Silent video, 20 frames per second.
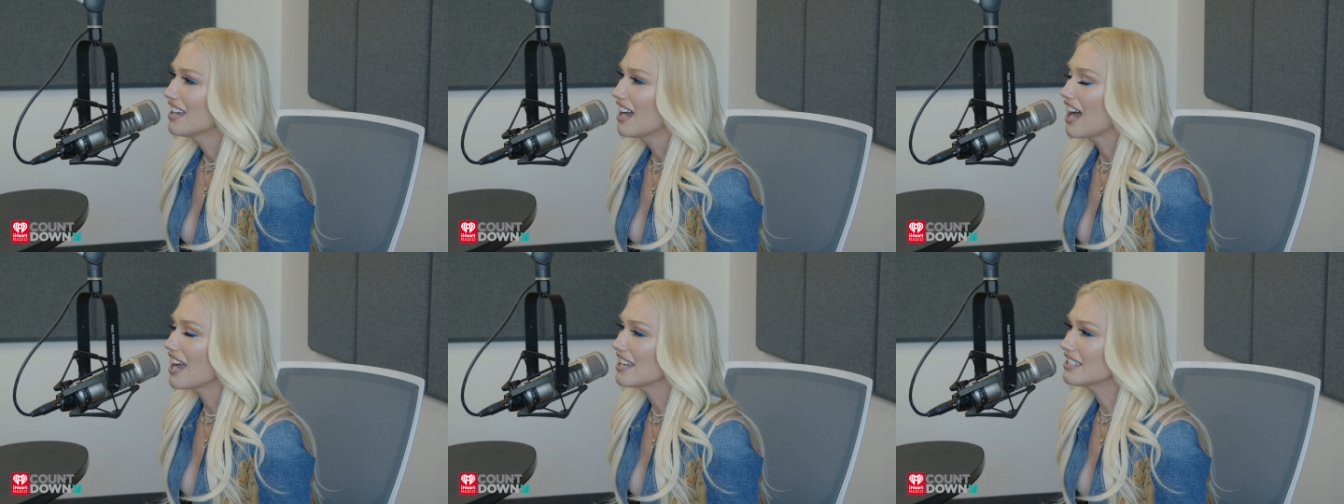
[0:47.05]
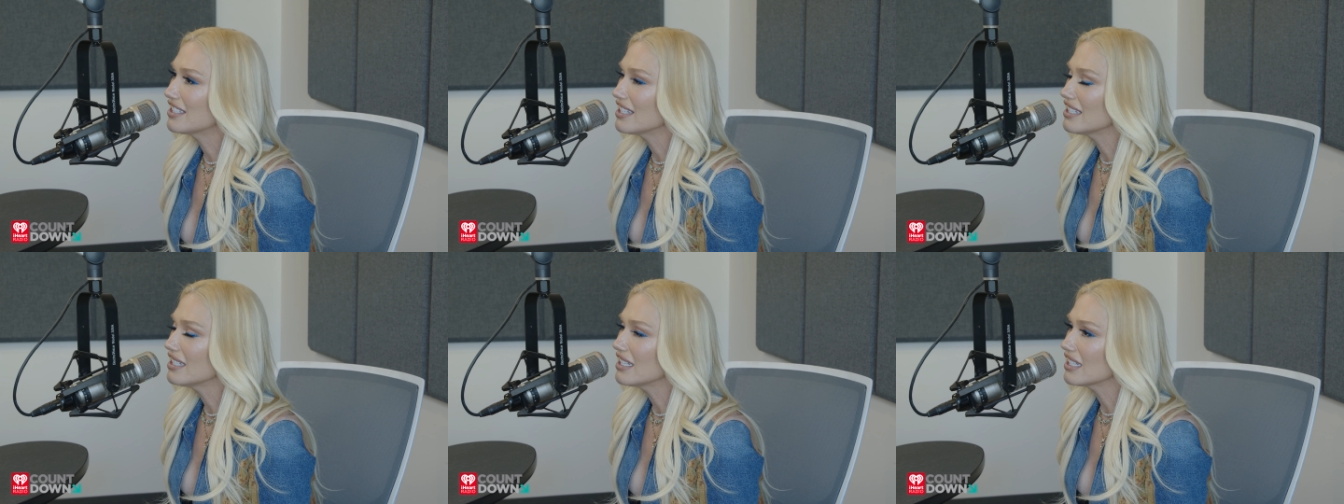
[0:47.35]
i
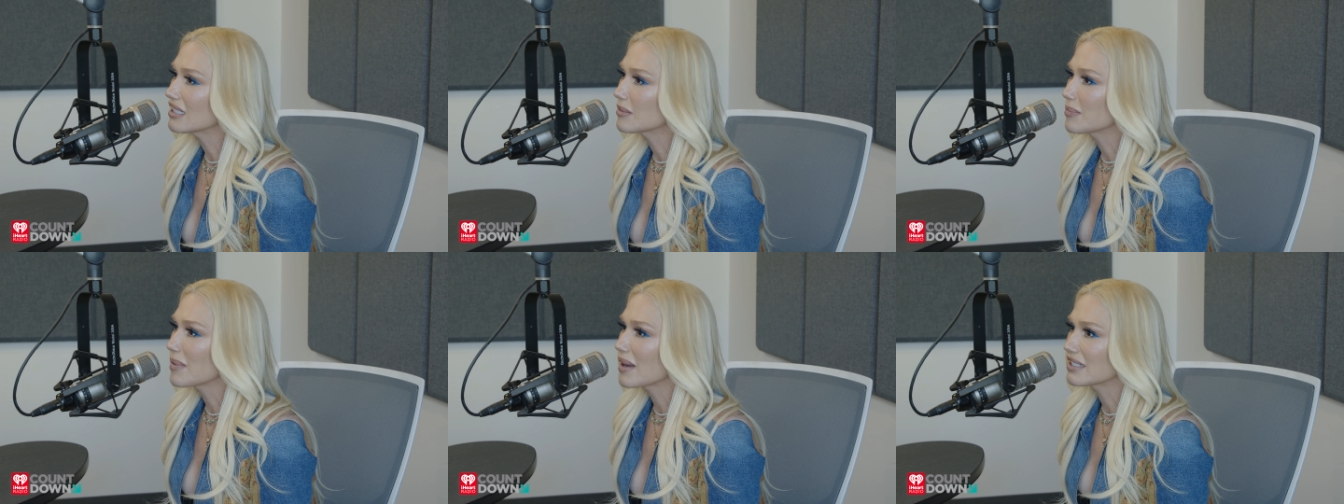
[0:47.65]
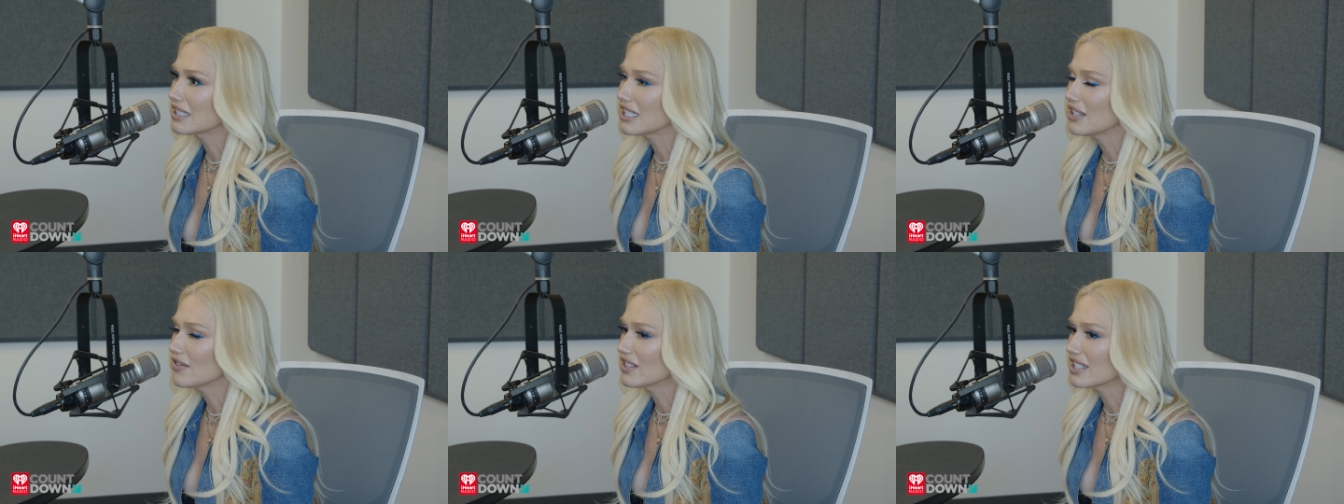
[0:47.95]
didn't
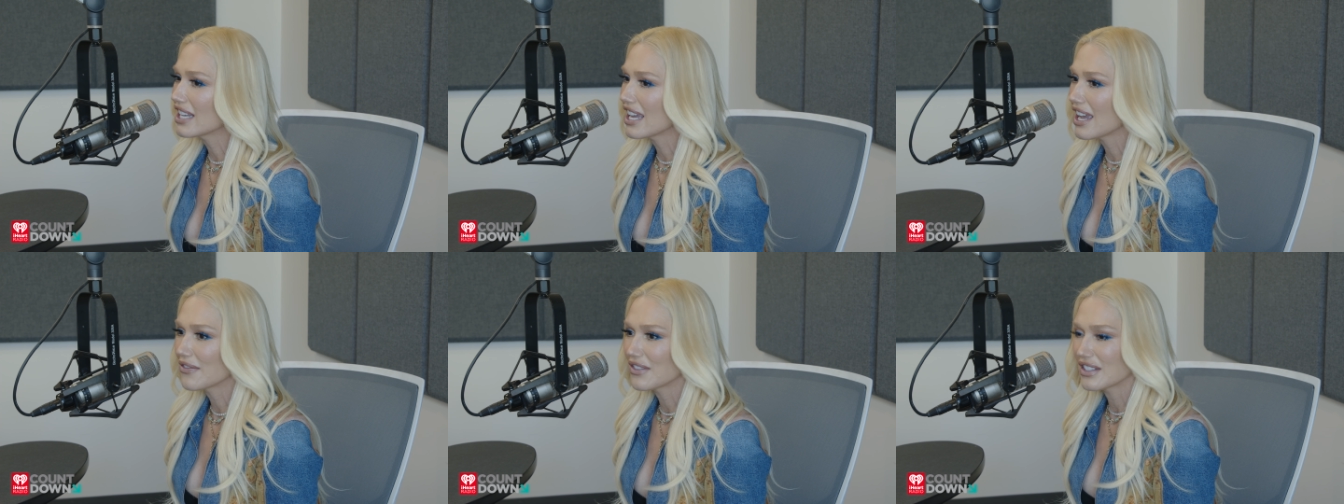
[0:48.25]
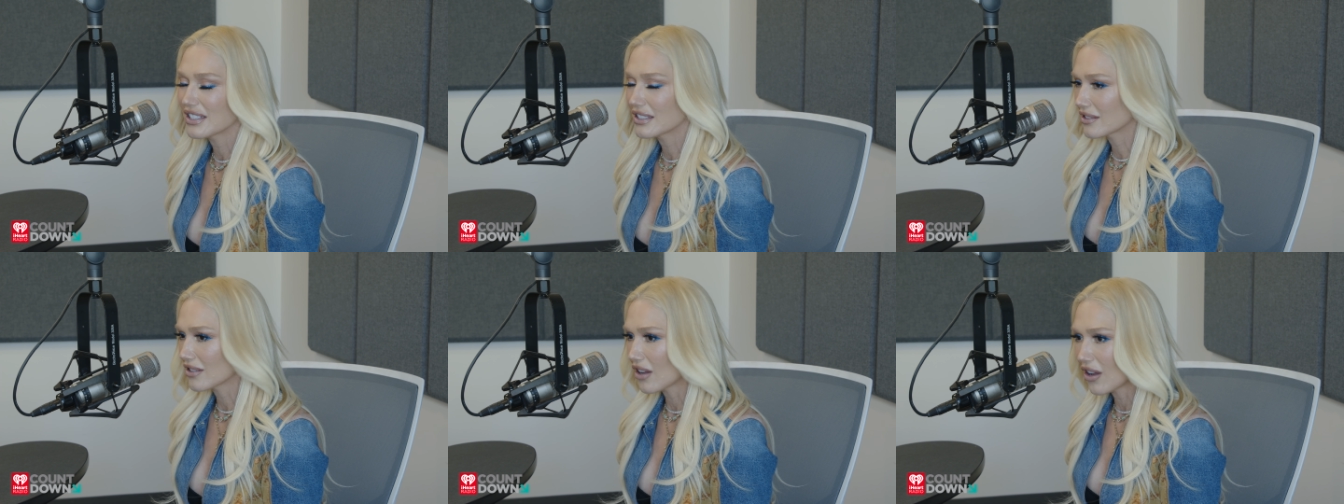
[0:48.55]
expect even to have
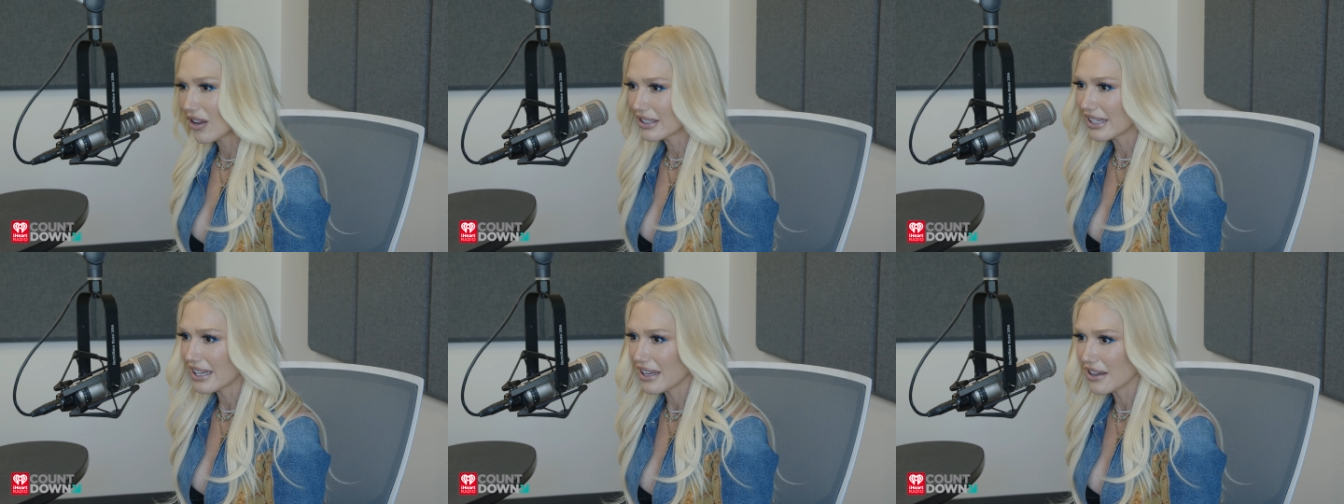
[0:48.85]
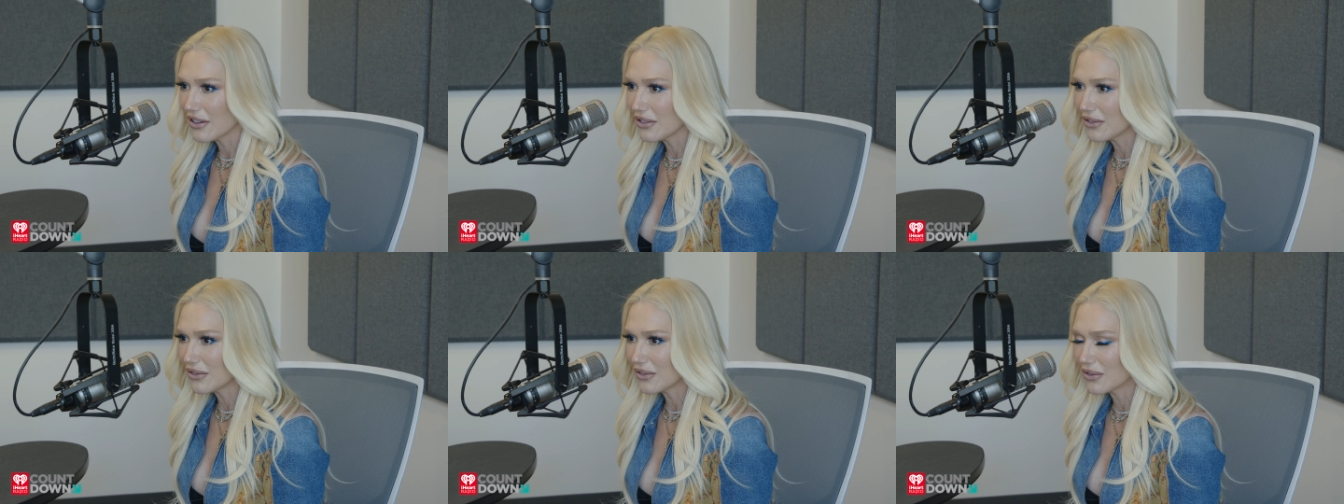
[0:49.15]
this song
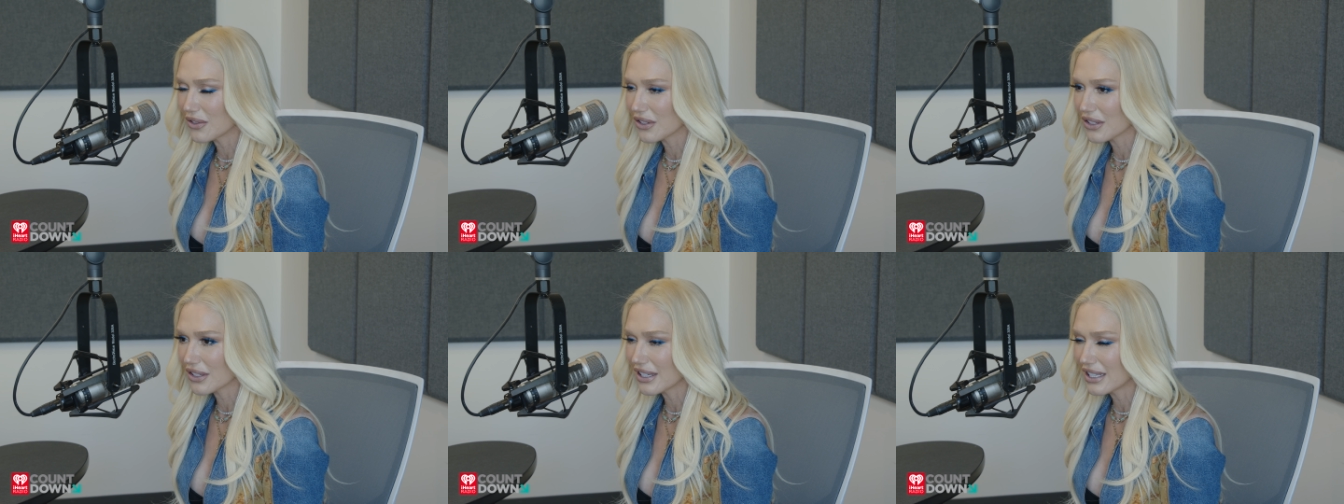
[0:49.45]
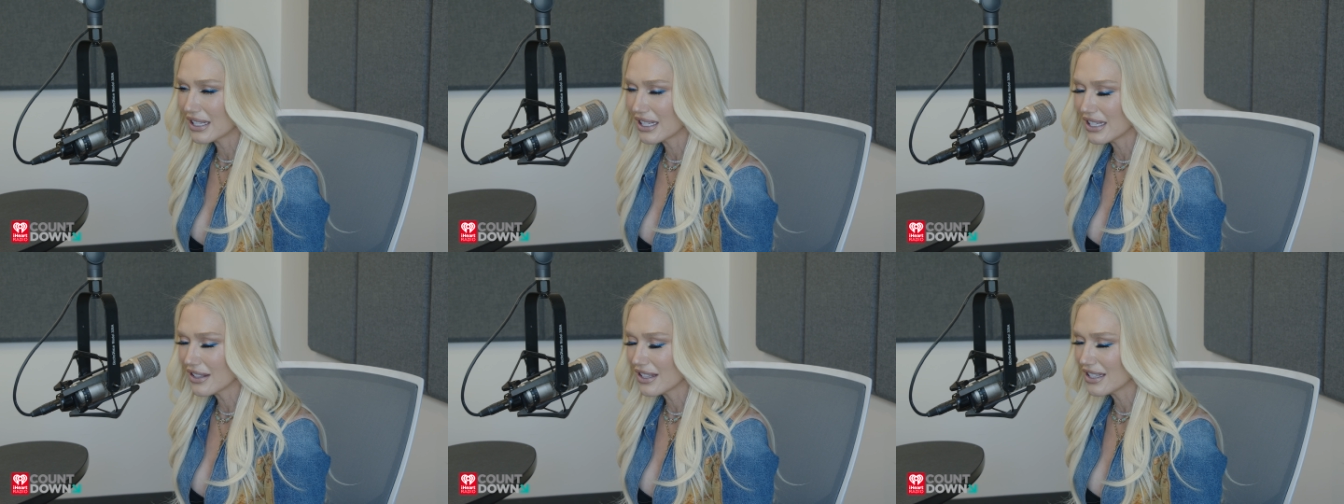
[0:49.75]
out or
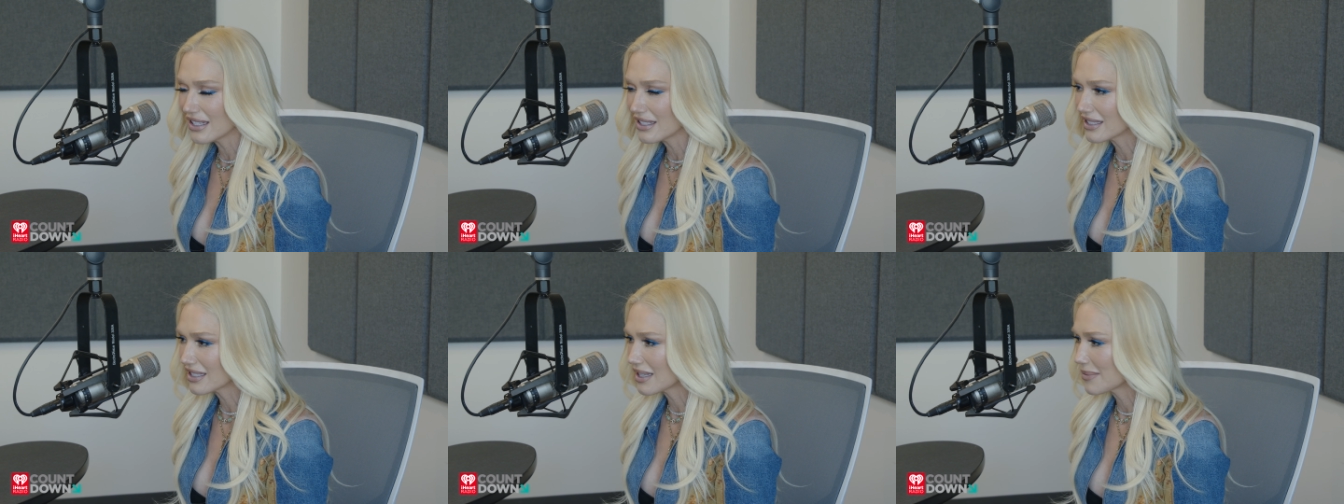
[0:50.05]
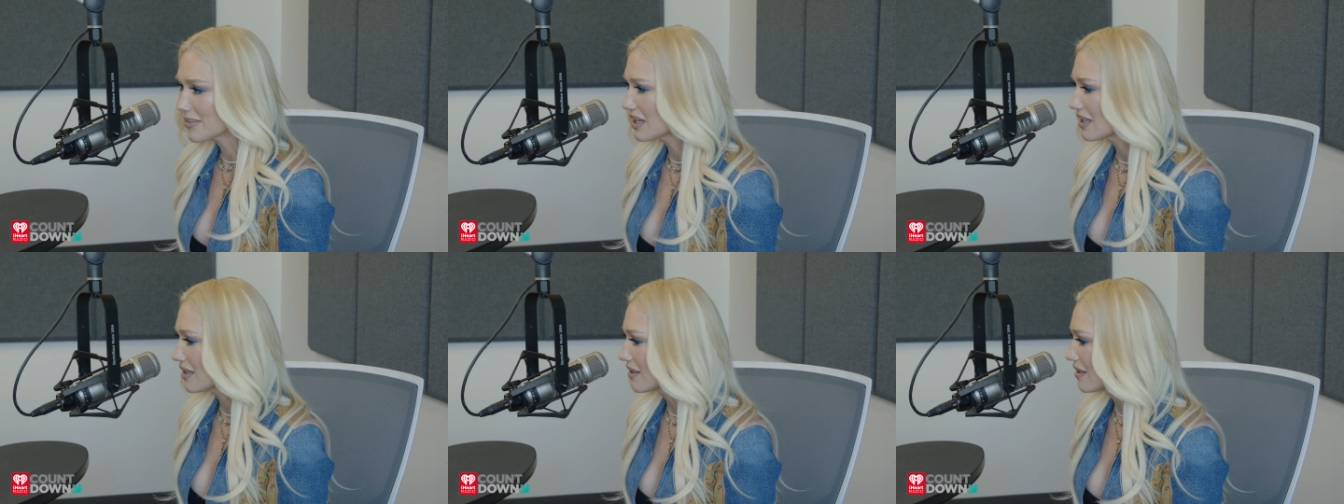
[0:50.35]
any of this i
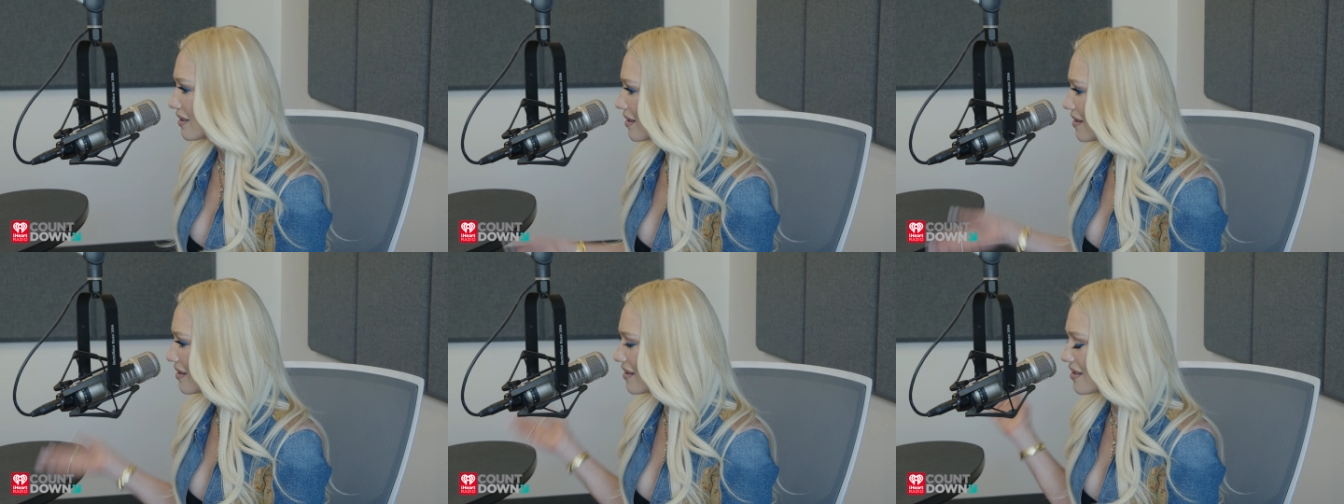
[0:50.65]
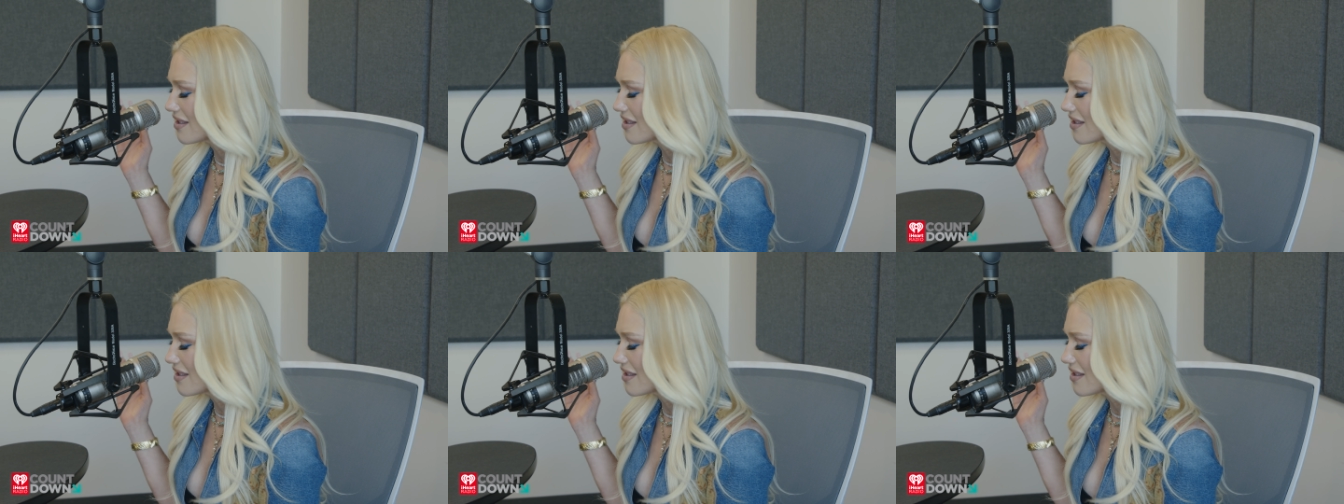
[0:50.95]
mean